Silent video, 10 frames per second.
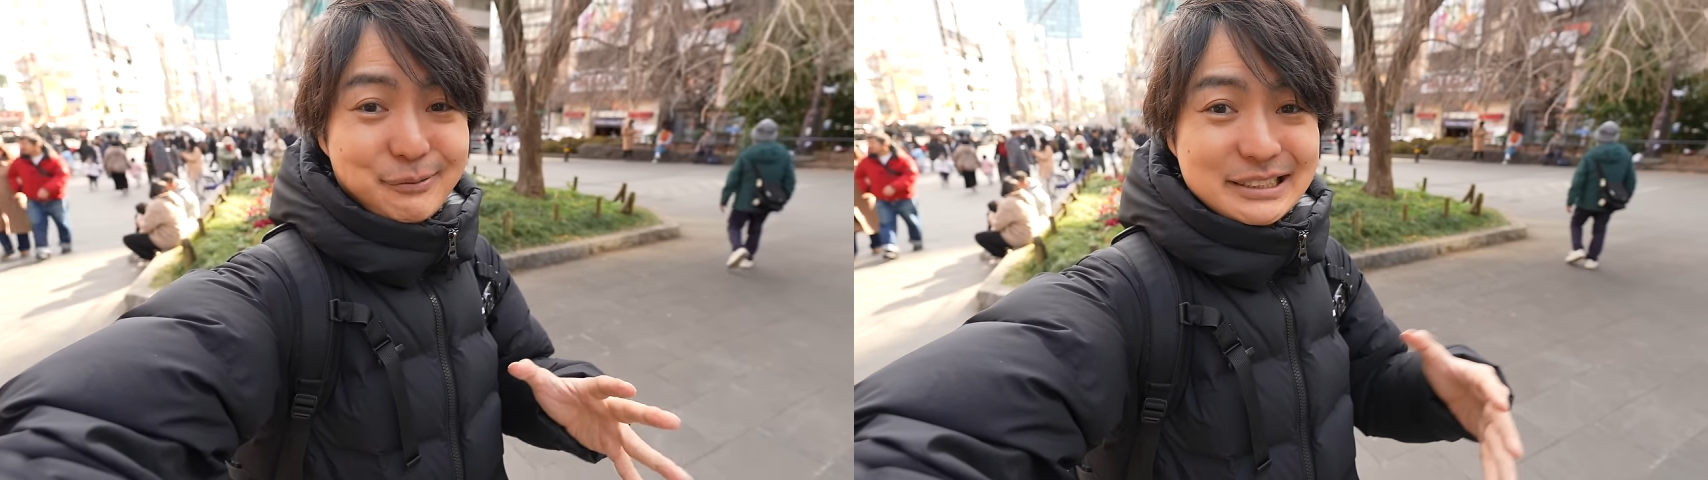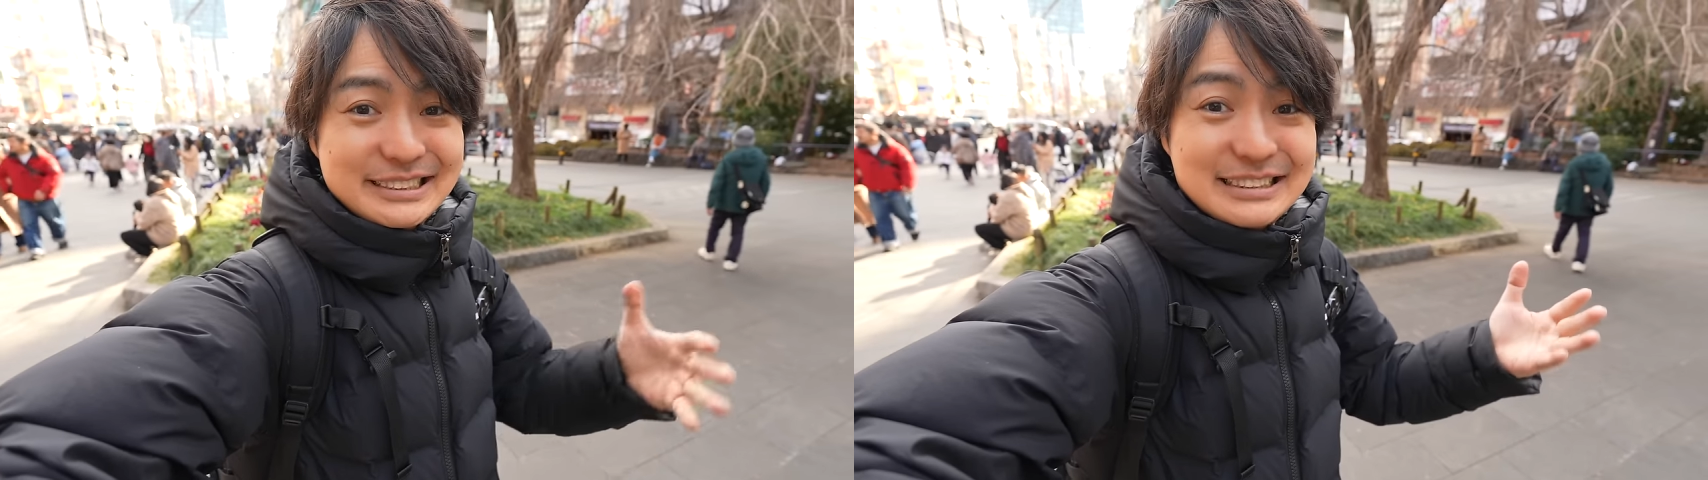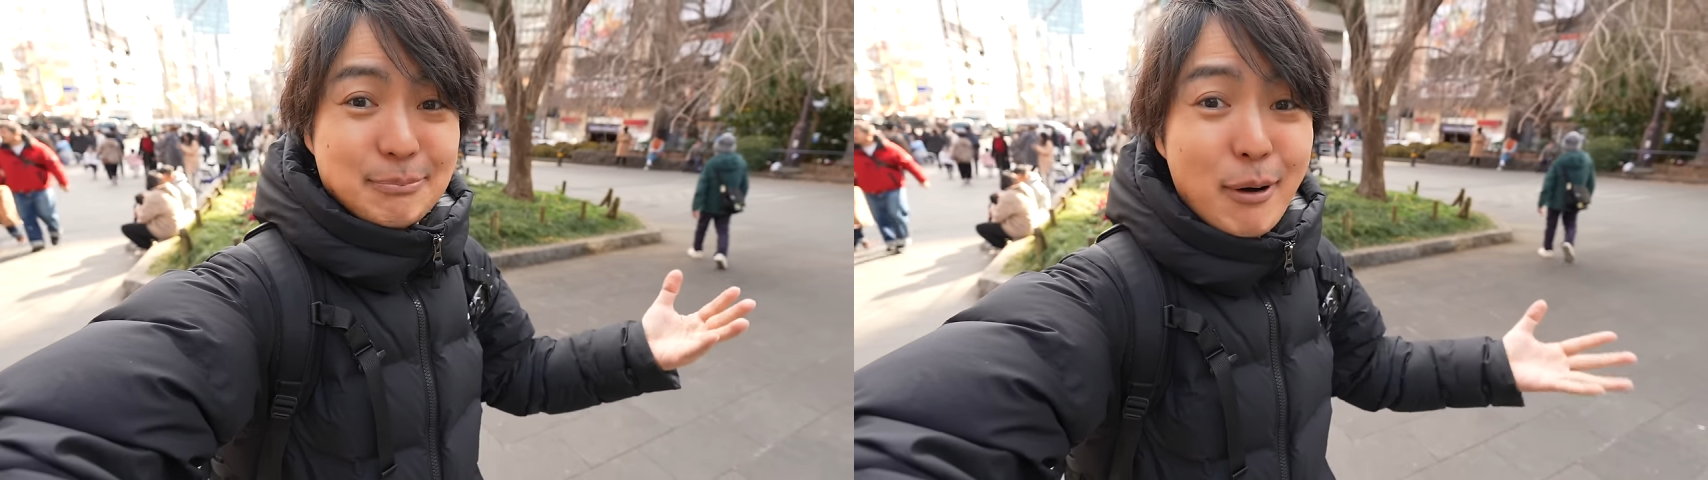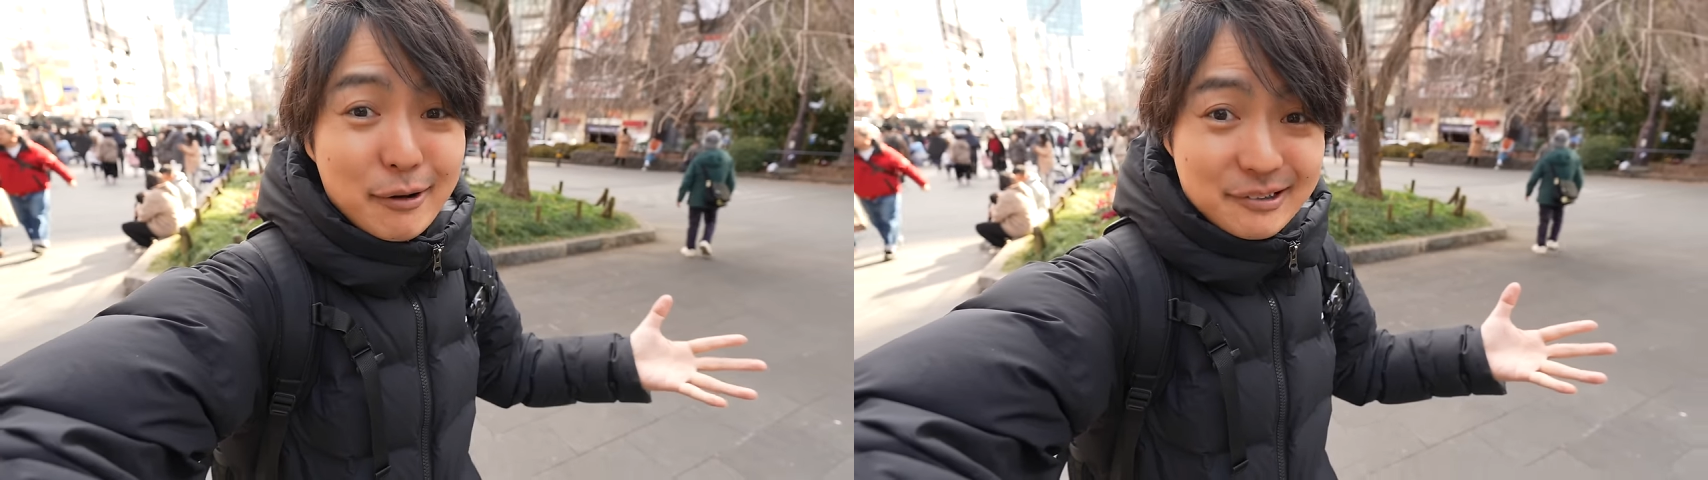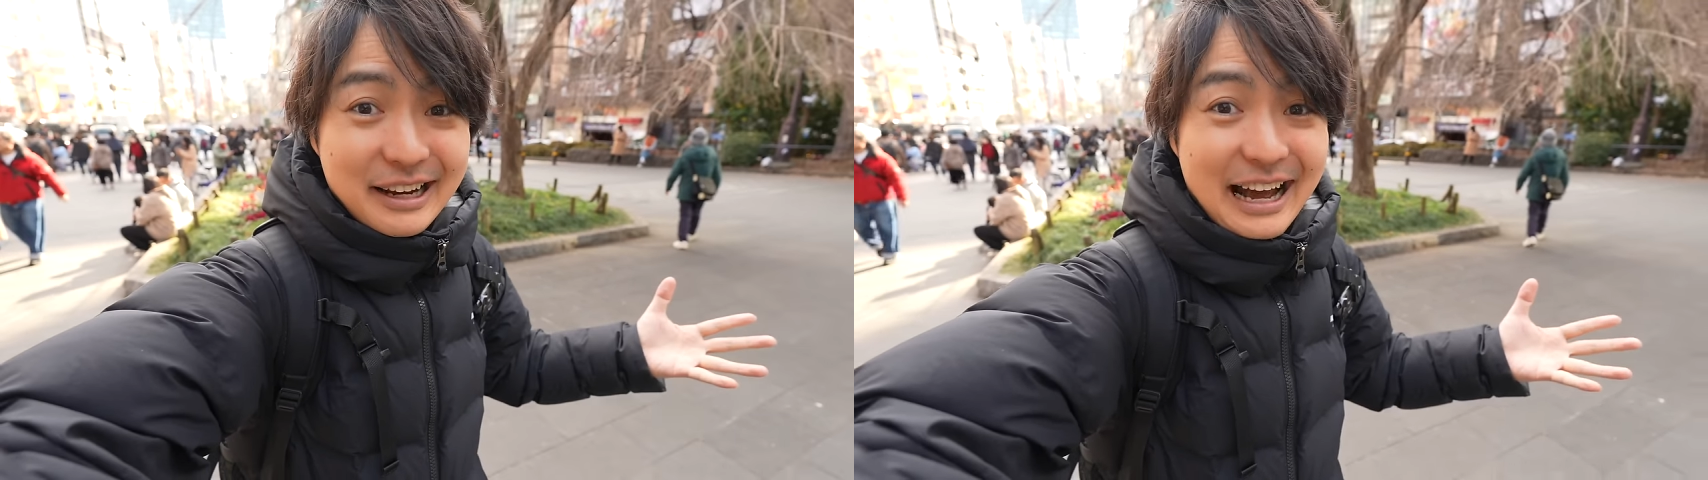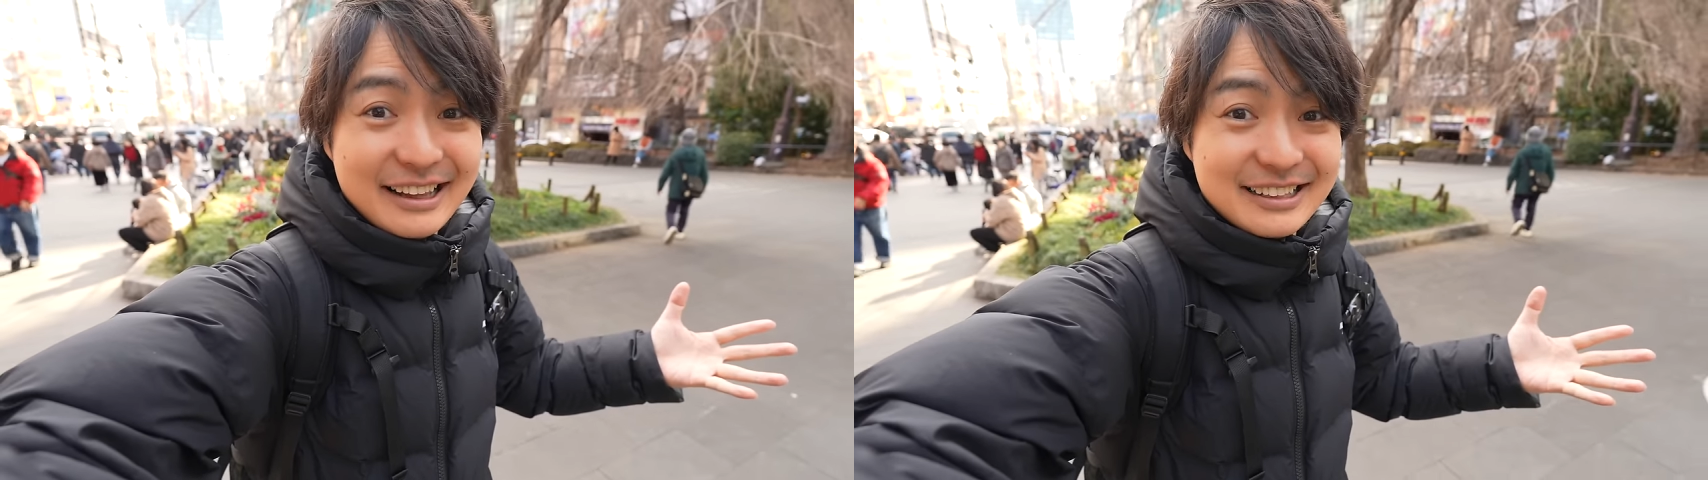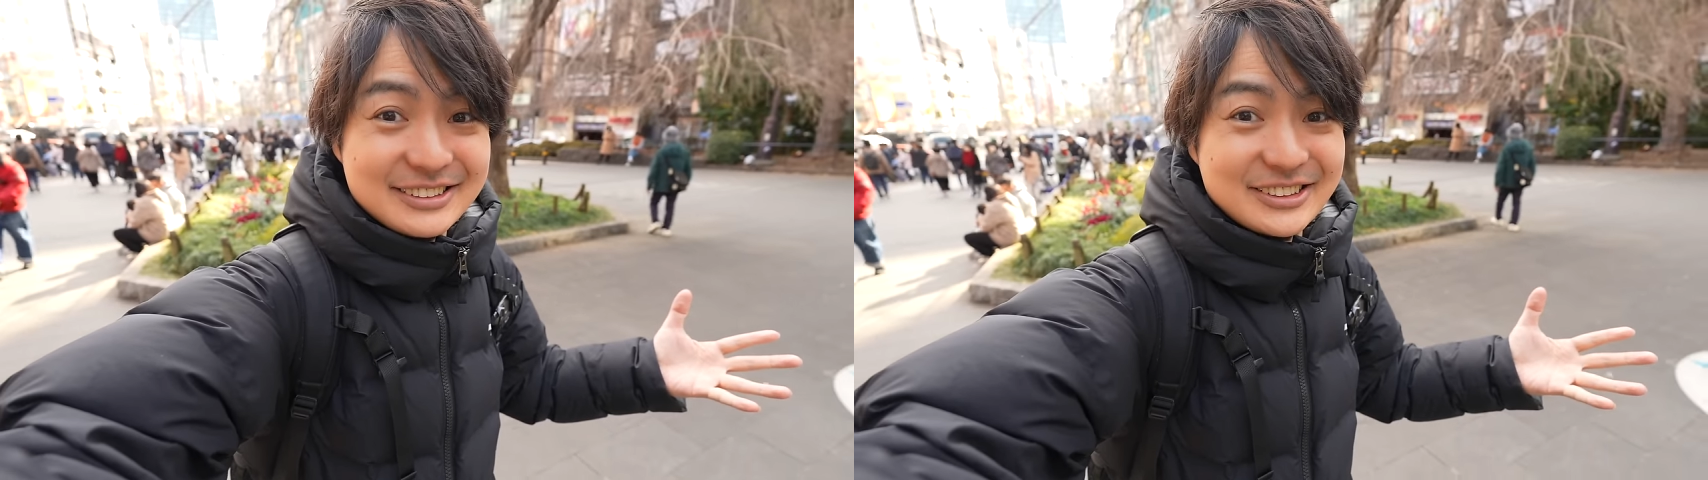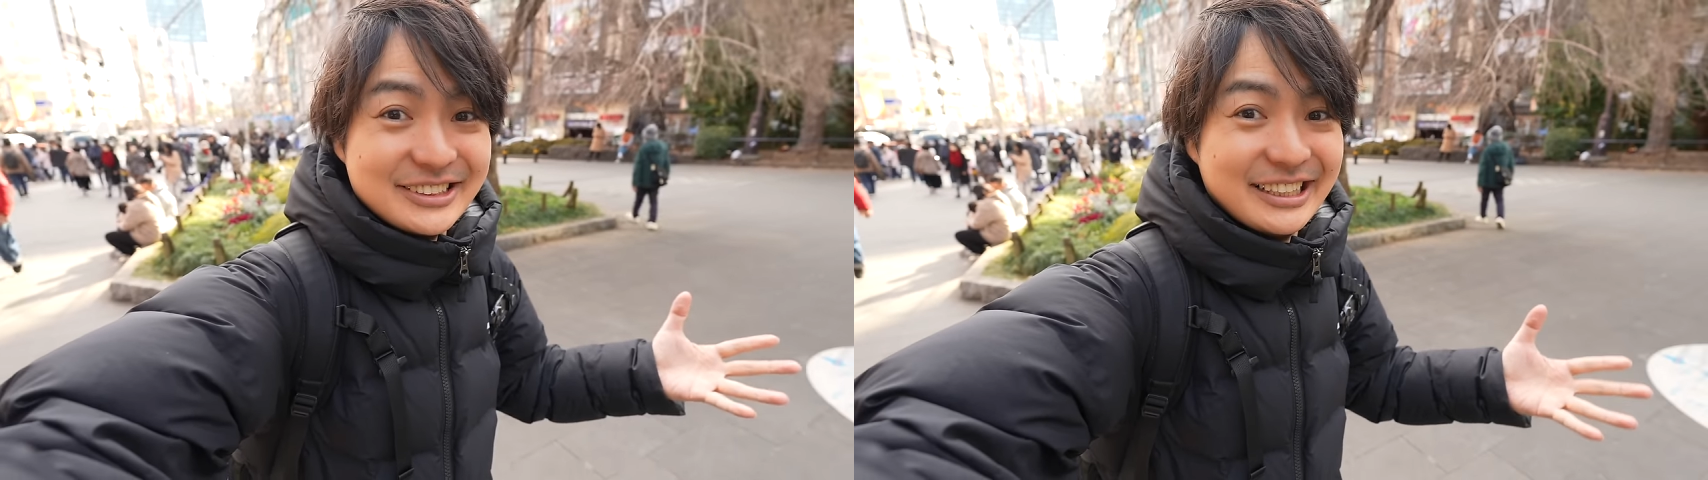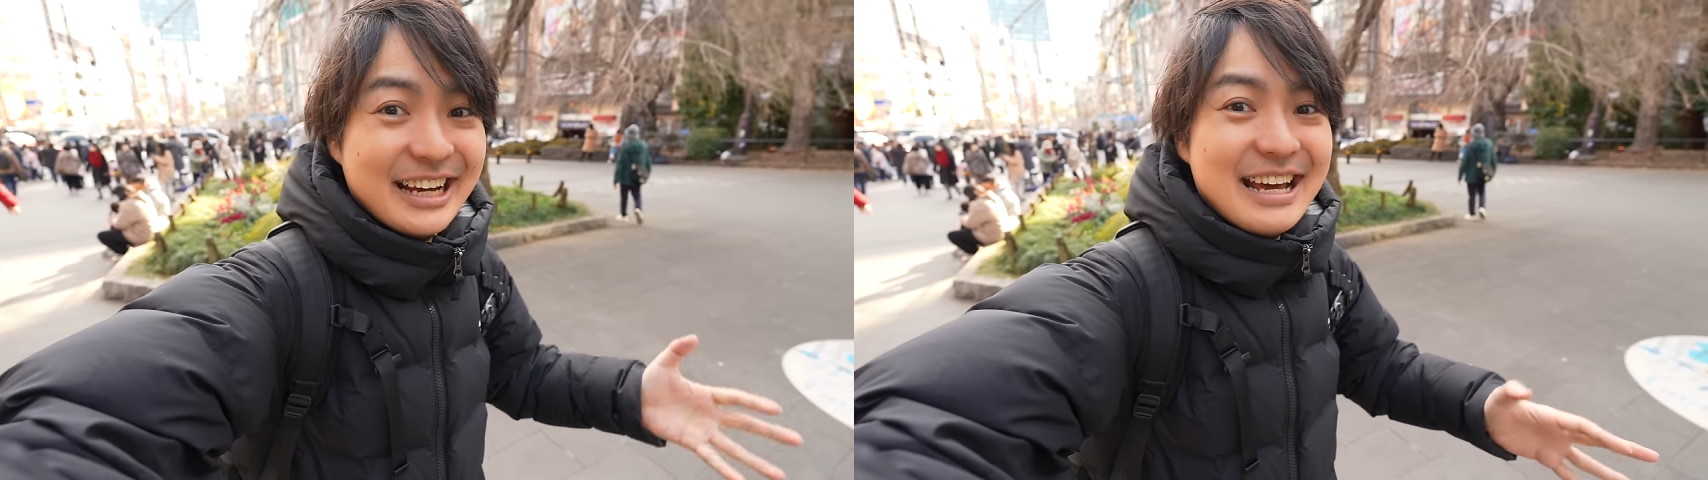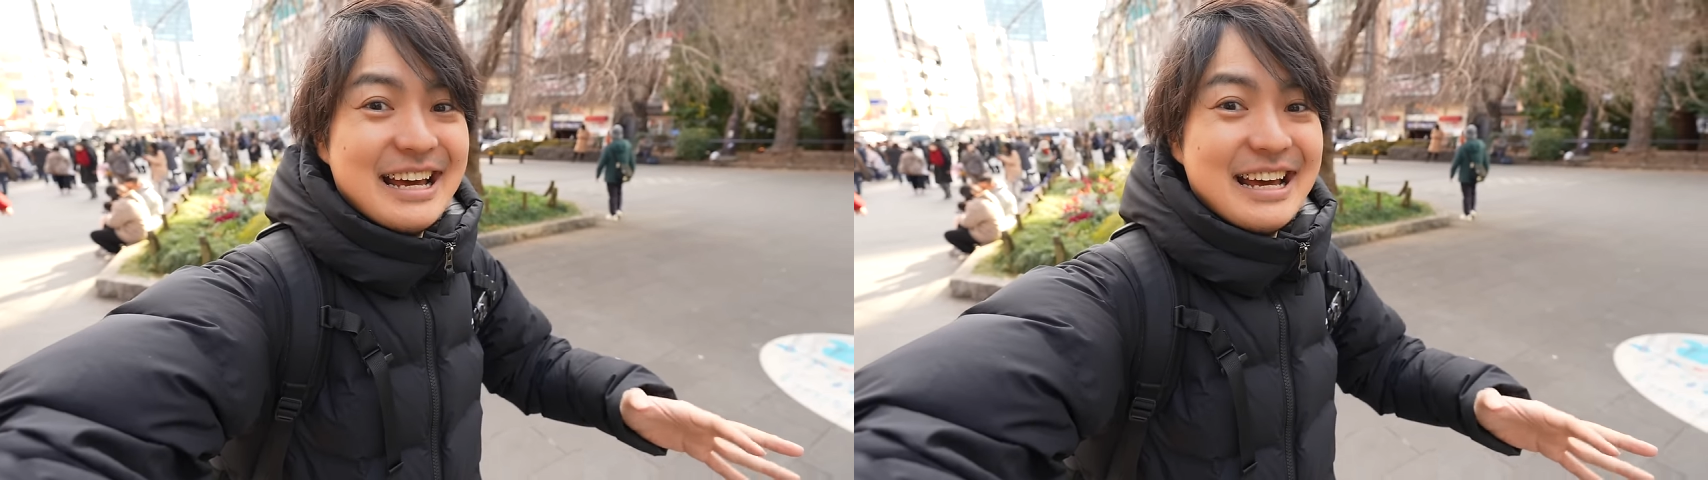which is a pollen allergy